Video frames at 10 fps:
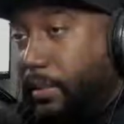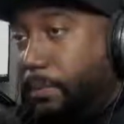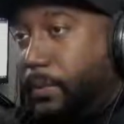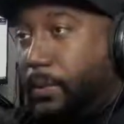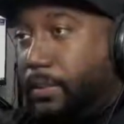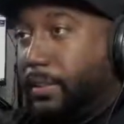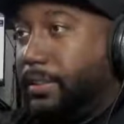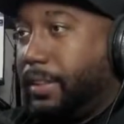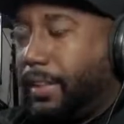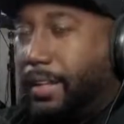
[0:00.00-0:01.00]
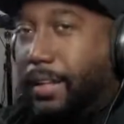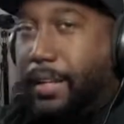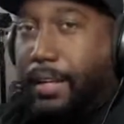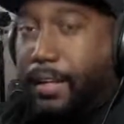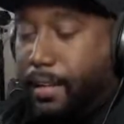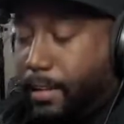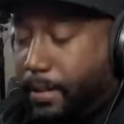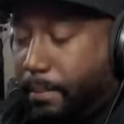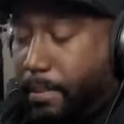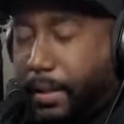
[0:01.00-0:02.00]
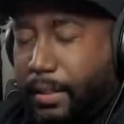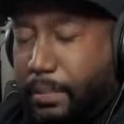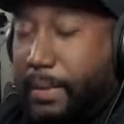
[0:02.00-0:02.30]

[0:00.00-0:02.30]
huge concern. But the